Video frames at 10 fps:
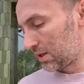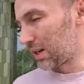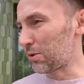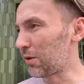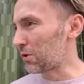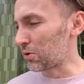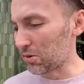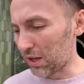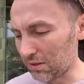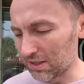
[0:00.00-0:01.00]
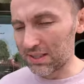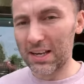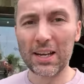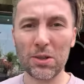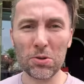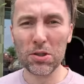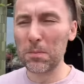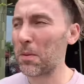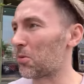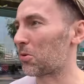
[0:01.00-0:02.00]
I don't even know how to say hello to
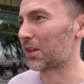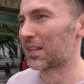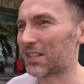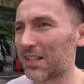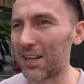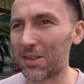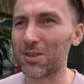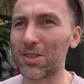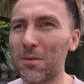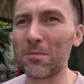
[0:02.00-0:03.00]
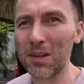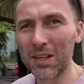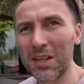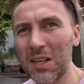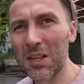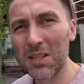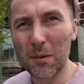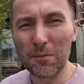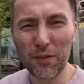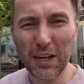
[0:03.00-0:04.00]
people. I need to learn some
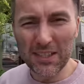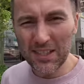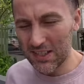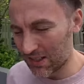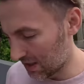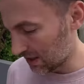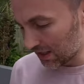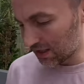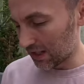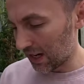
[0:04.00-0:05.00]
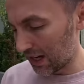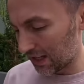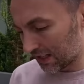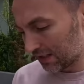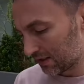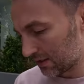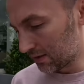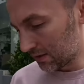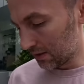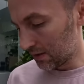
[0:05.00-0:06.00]
some phrases in Thai.
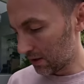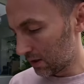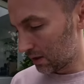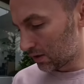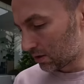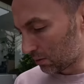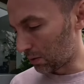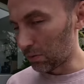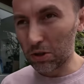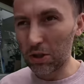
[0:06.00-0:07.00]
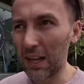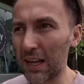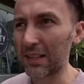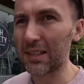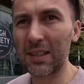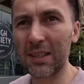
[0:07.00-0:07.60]
So we will do that.